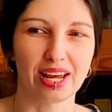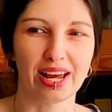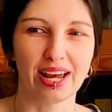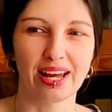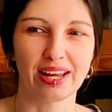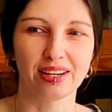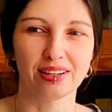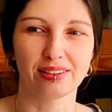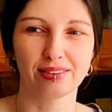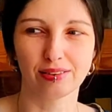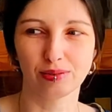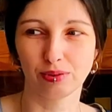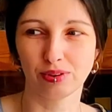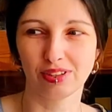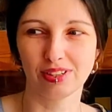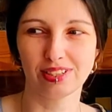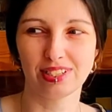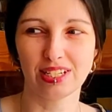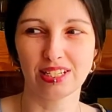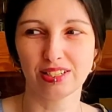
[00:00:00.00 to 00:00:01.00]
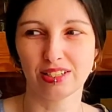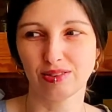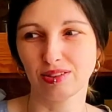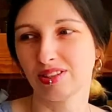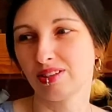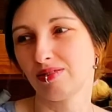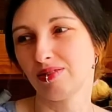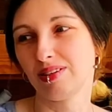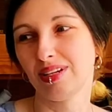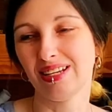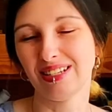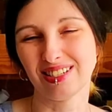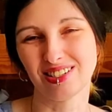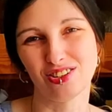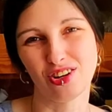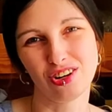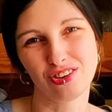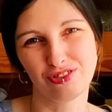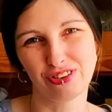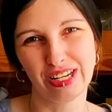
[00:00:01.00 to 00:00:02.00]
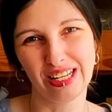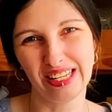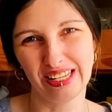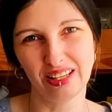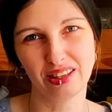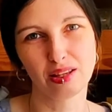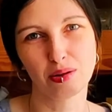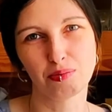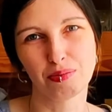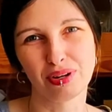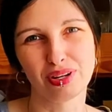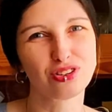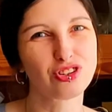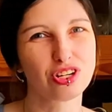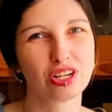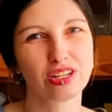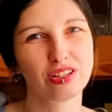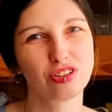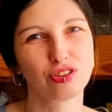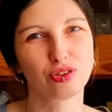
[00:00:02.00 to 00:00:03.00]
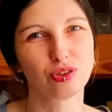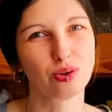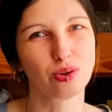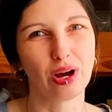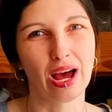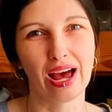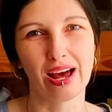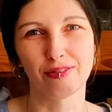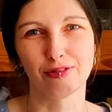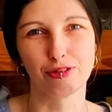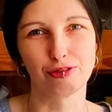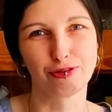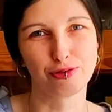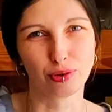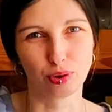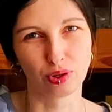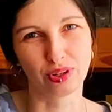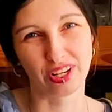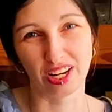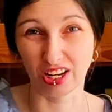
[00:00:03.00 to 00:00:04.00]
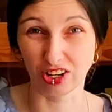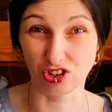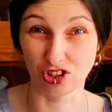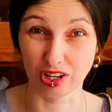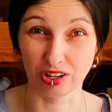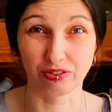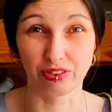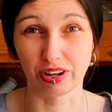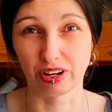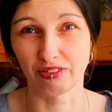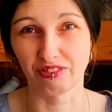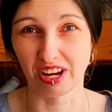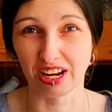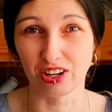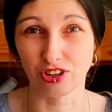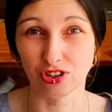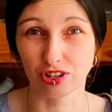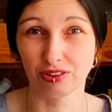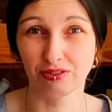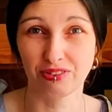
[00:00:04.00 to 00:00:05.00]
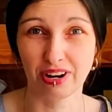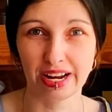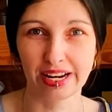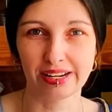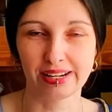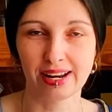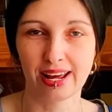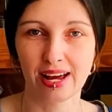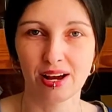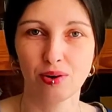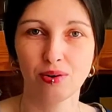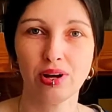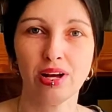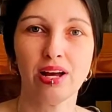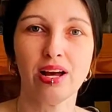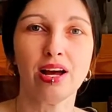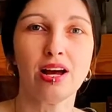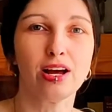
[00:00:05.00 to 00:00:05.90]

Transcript: and since it's not really in the budget to have a full kitchen renovation right now,